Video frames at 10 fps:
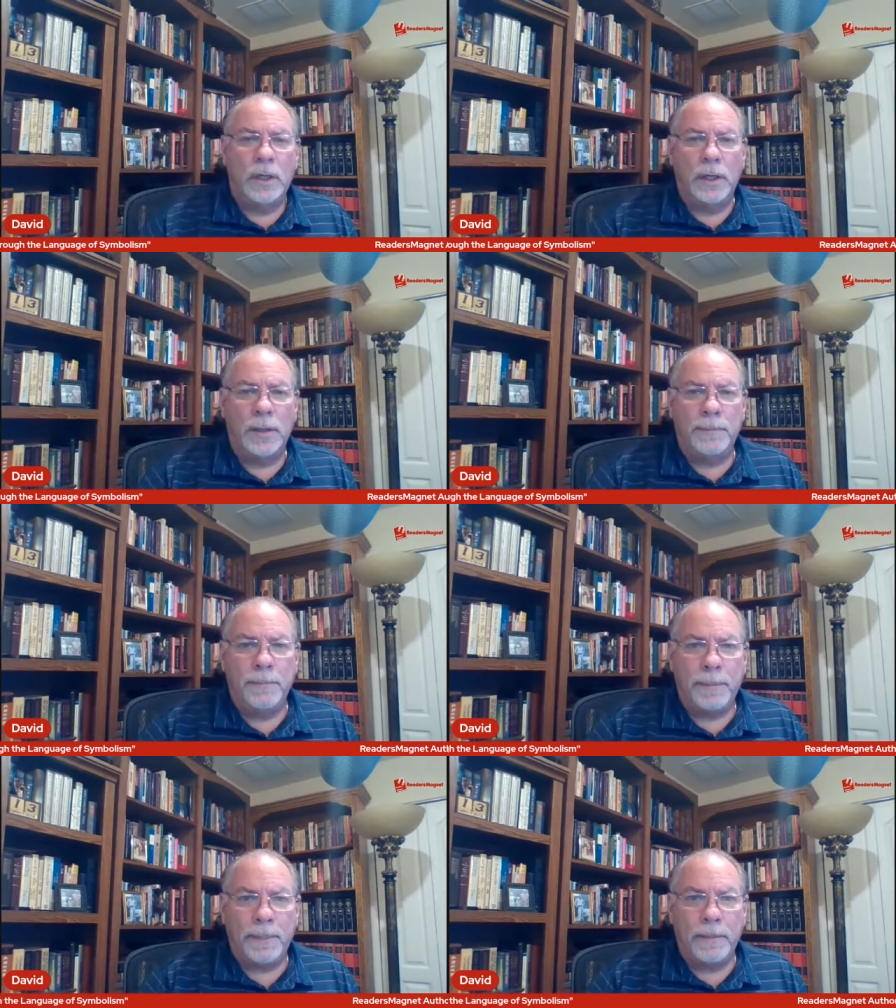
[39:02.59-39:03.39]

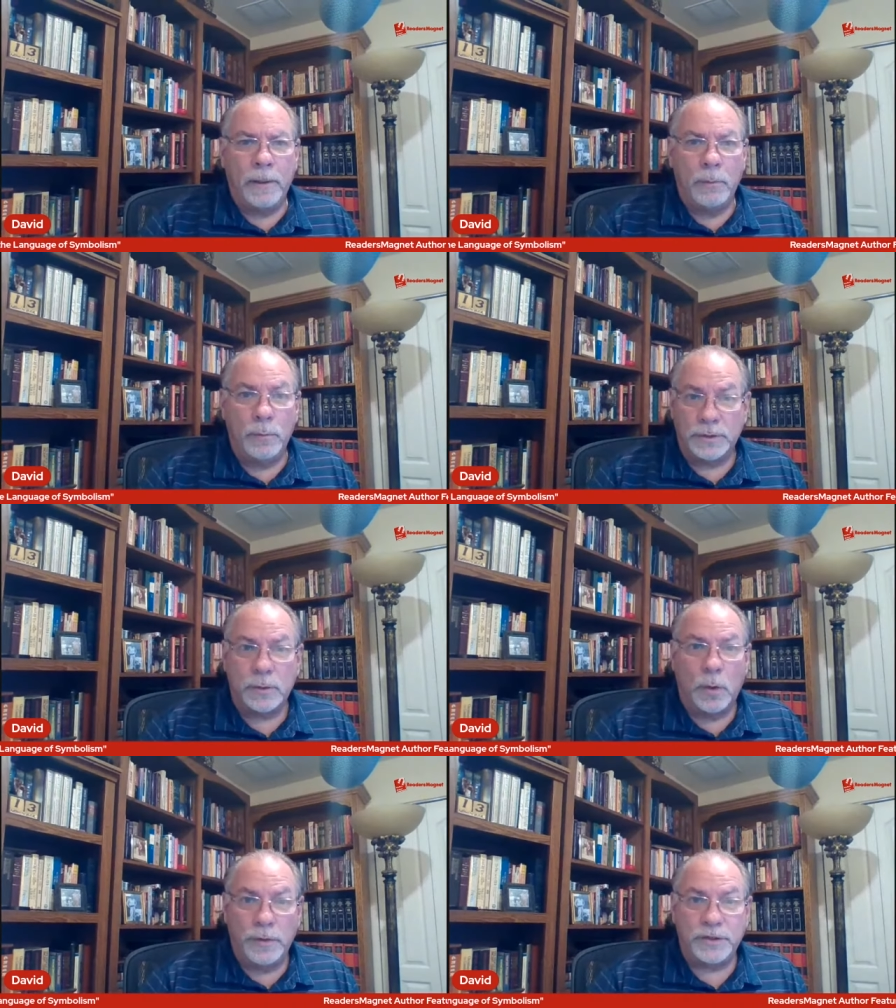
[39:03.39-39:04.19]
um, was
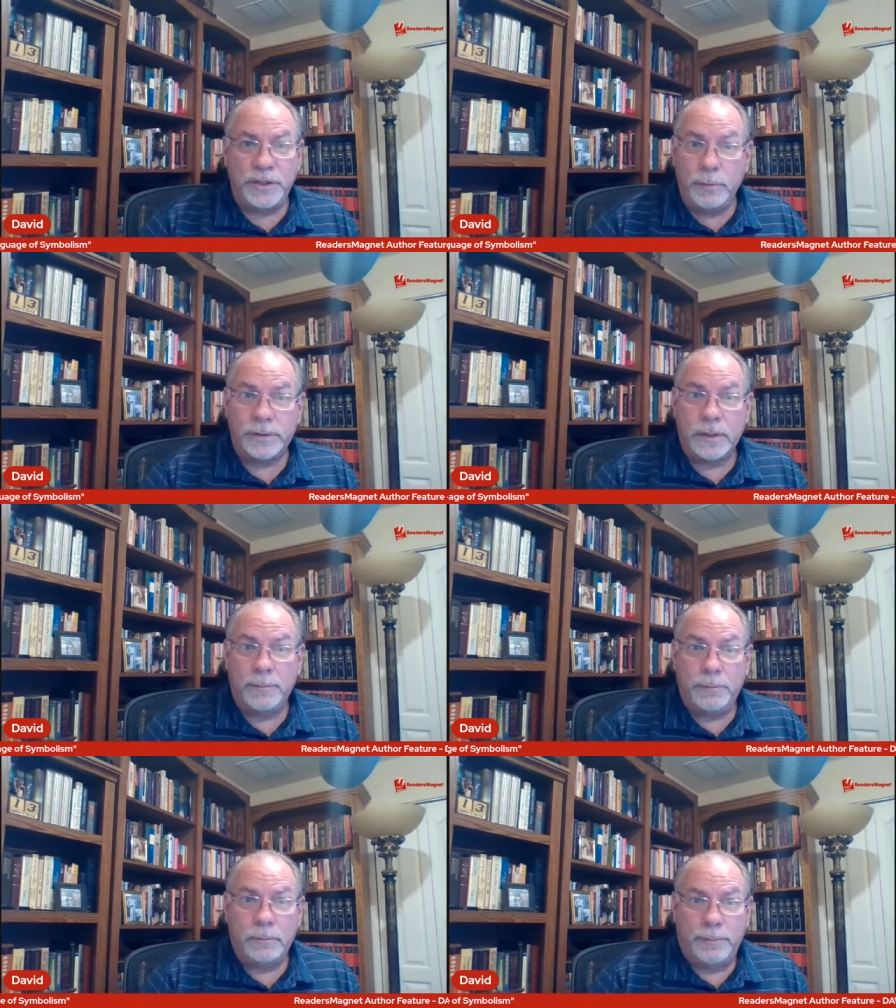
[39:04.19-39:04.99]
told that she was
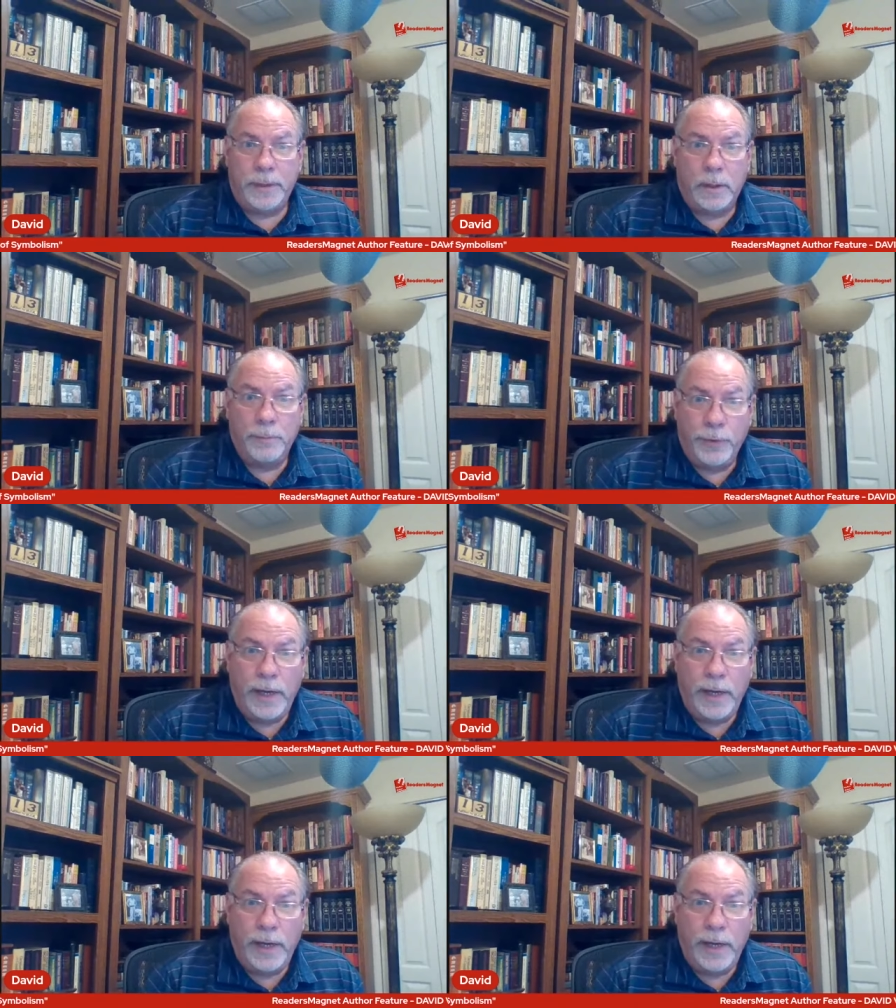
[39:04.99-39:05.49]
going to become